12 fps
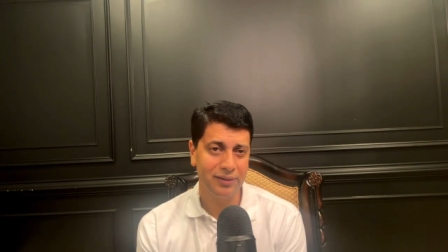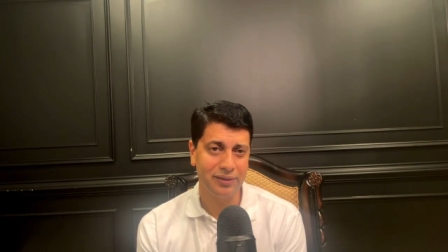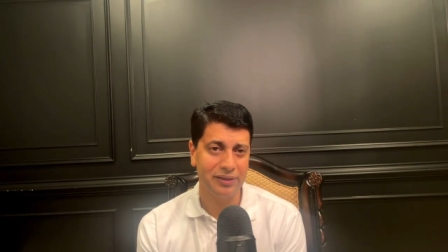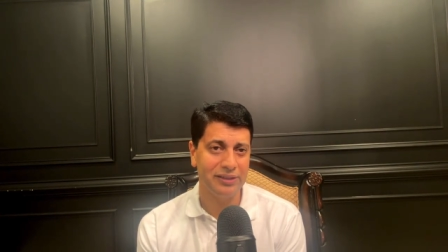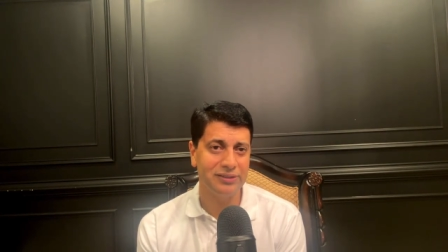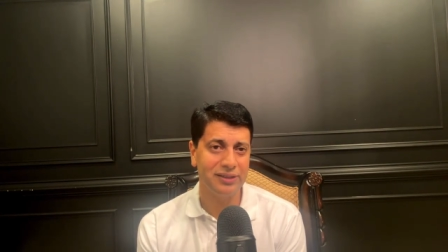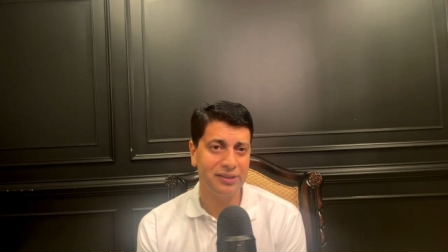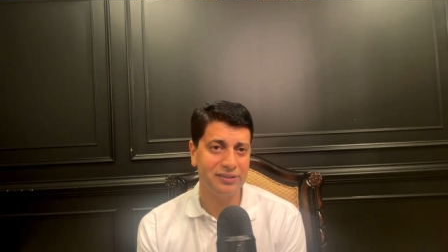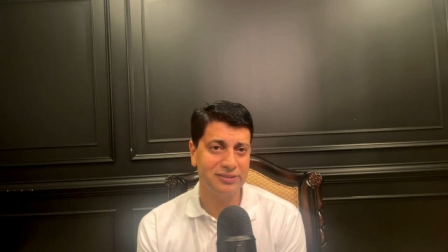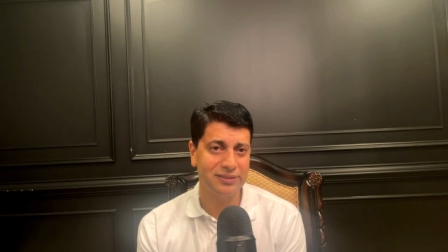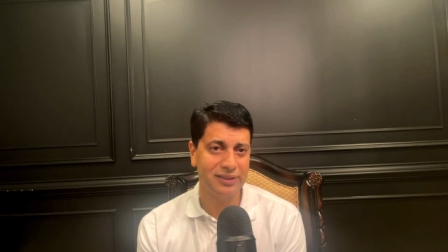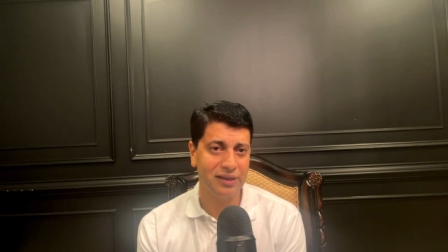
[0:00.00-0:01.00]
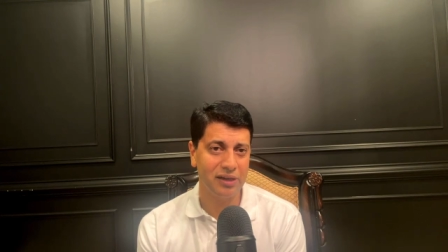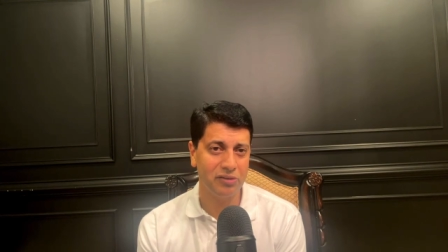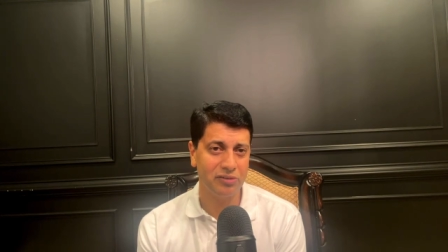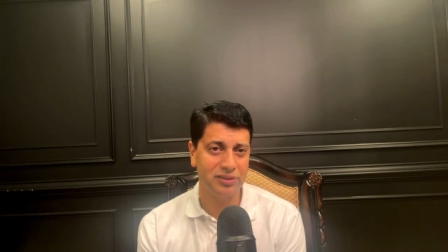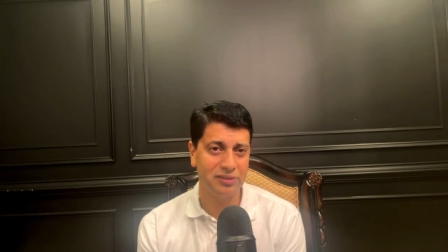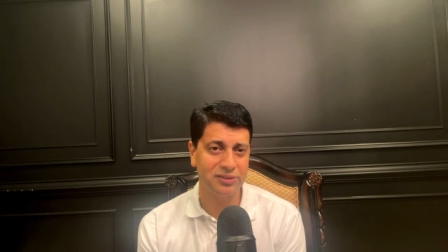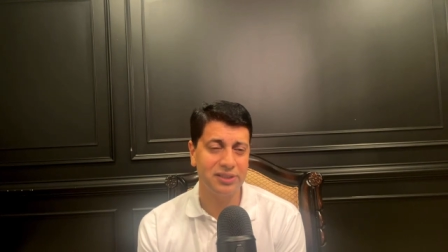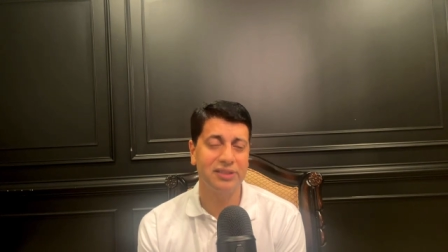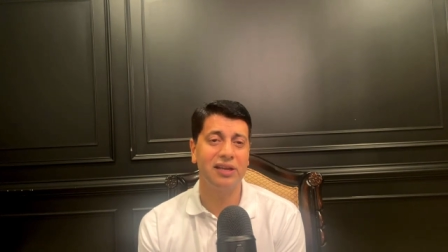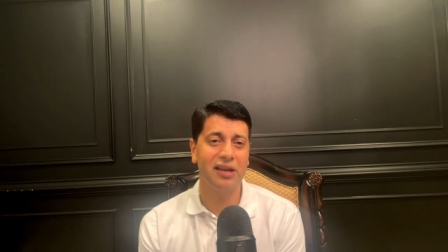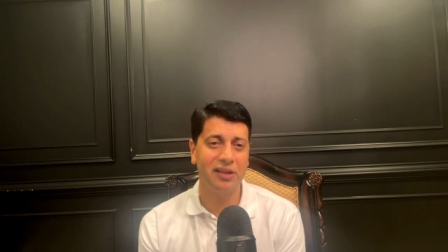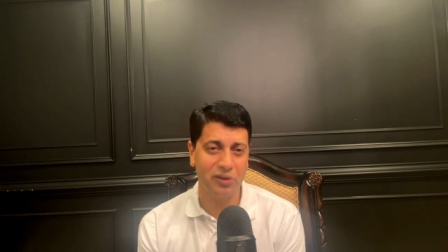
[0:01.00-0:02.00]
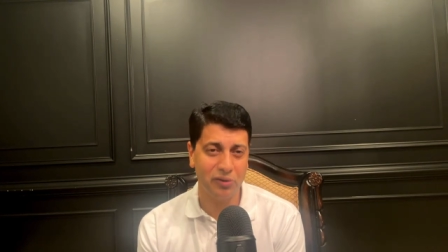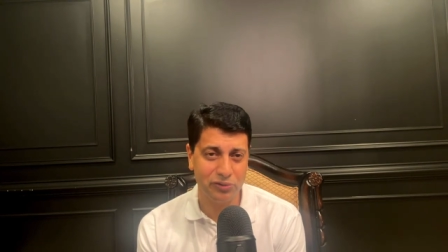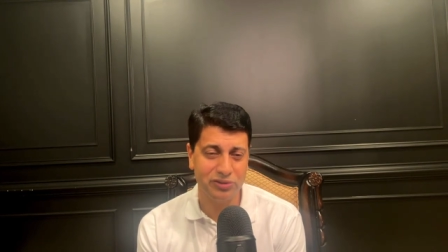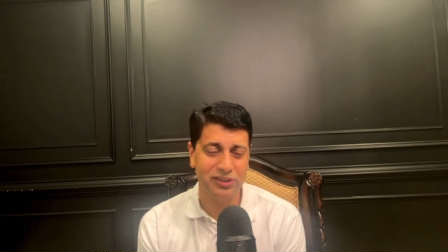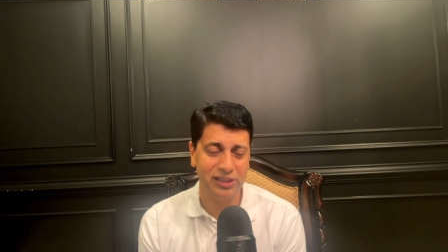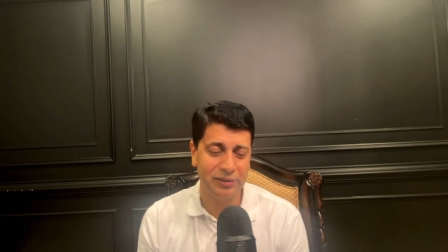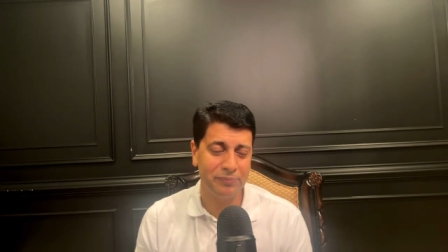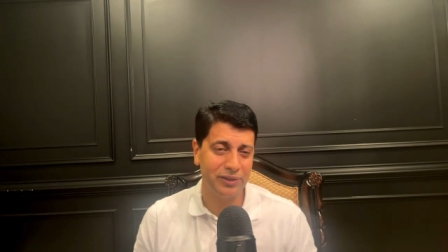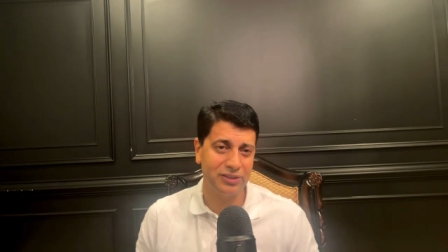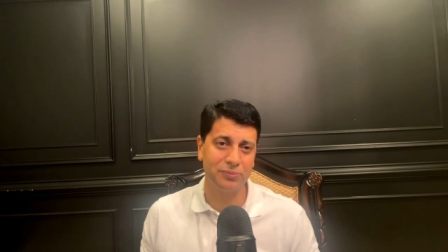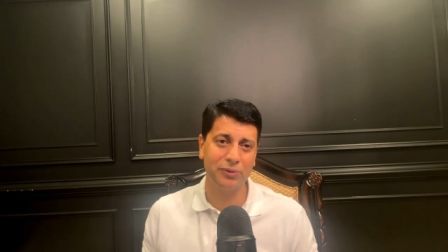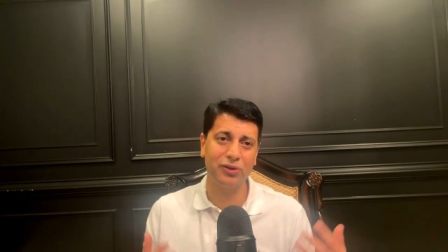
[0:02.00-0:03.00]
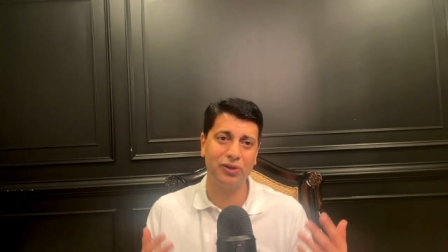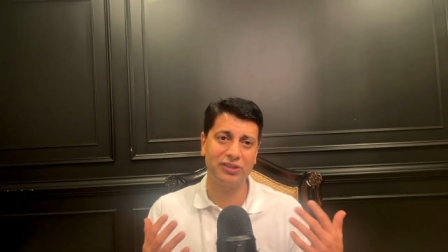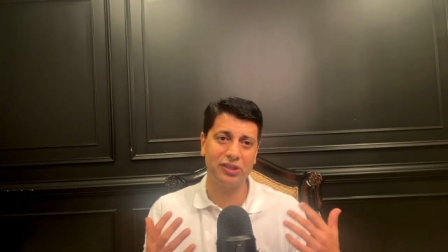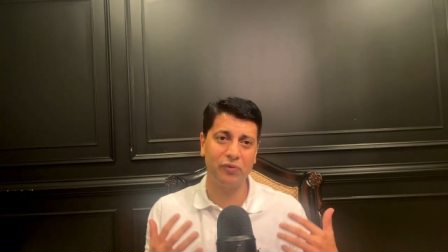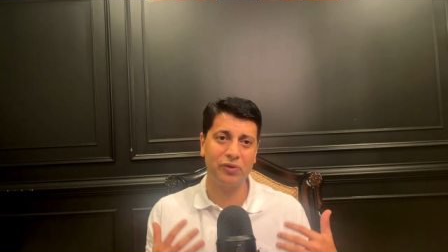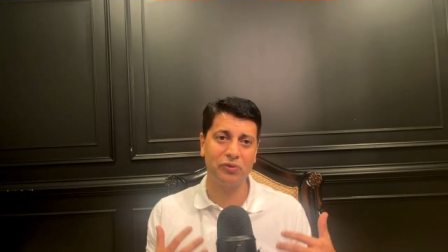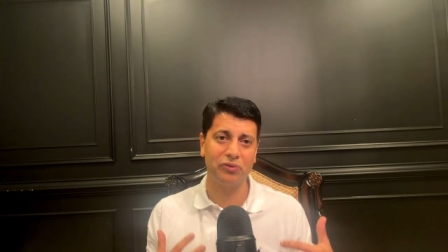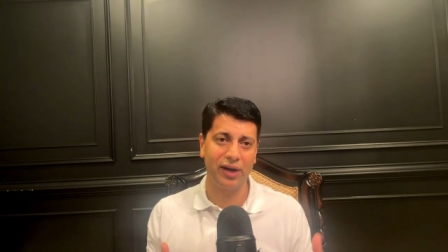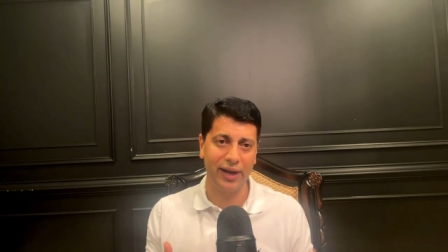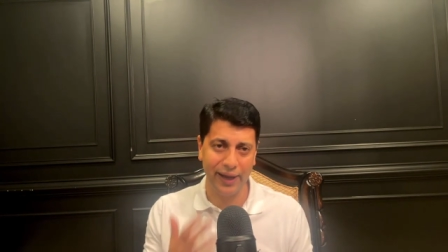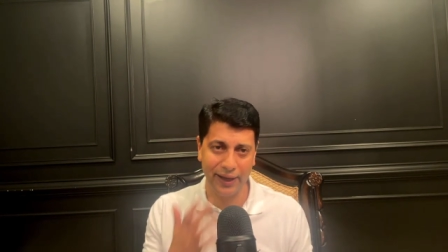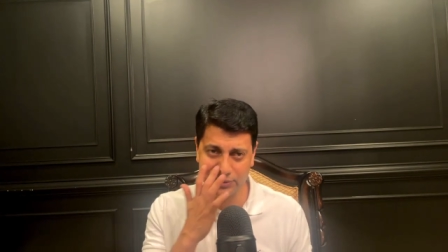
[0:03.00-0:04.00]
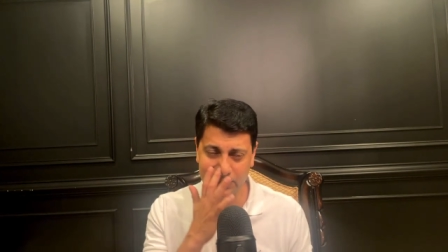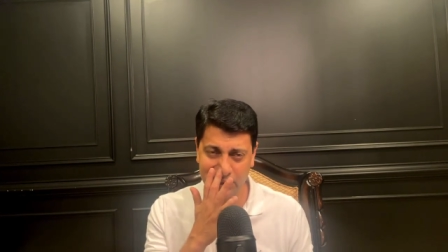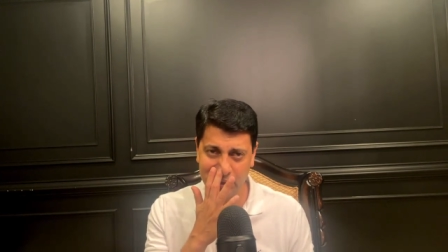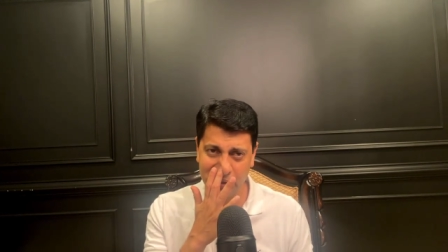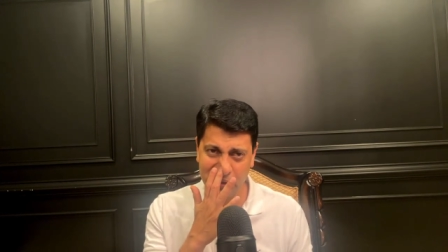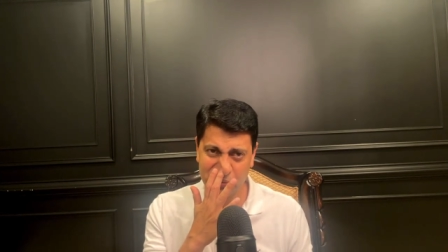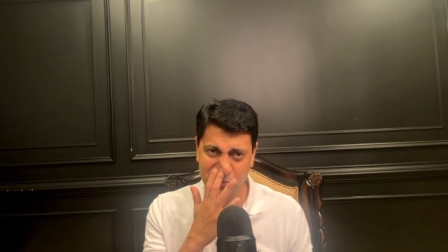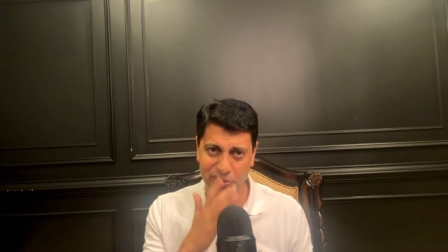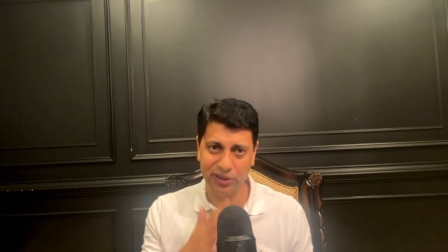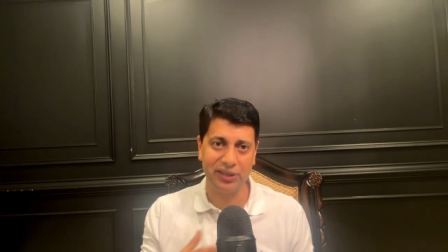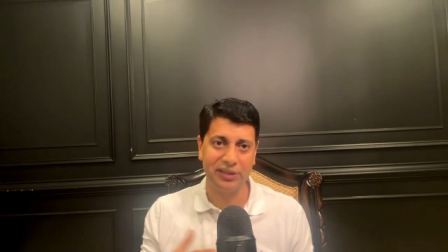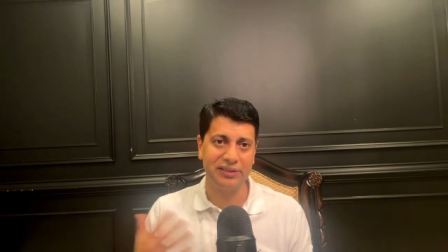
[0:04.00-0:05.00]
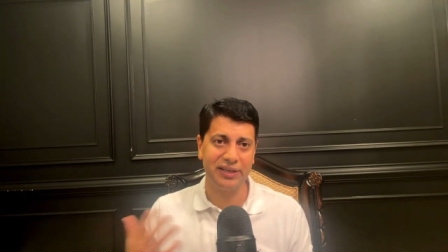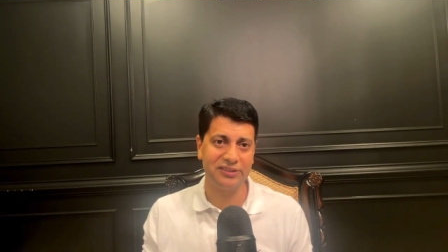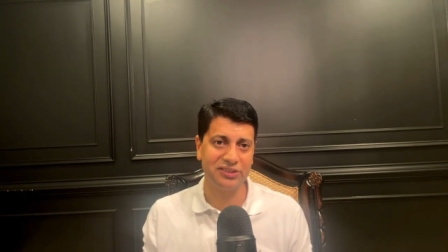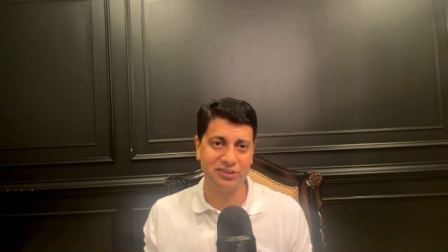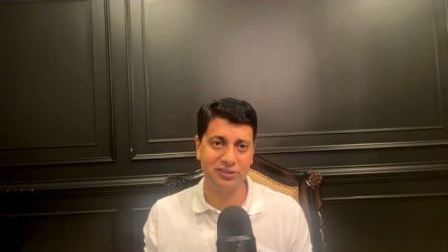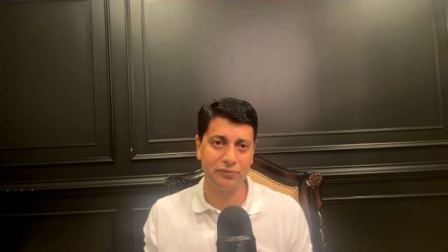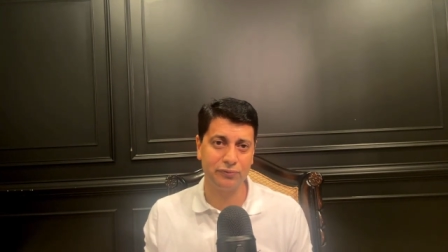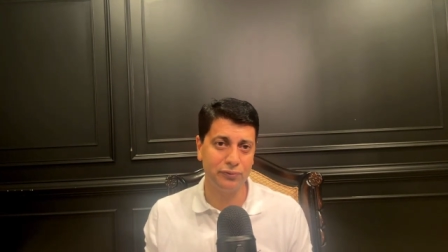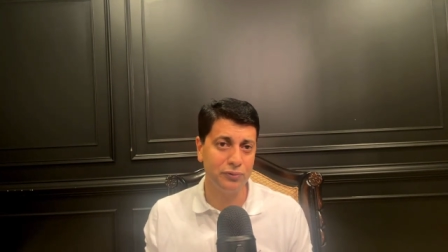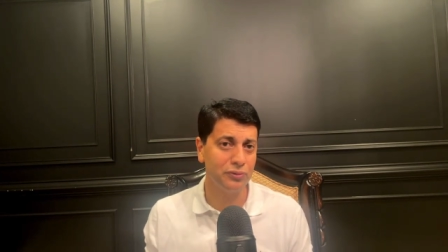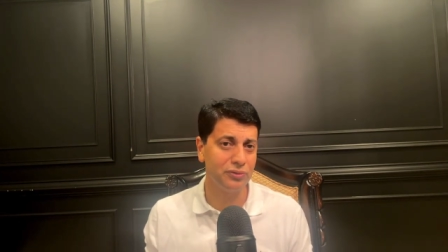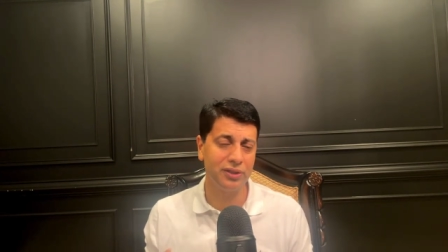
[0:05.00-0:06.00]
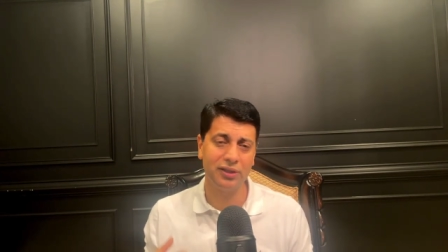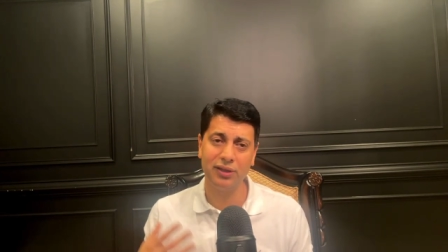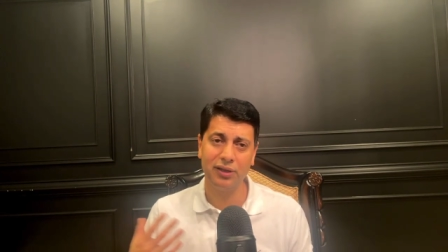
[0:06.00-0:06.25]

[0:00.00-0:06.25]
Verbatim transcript: The reason it is signaling, signaling you to sleep is because it want to relax so you can digest the food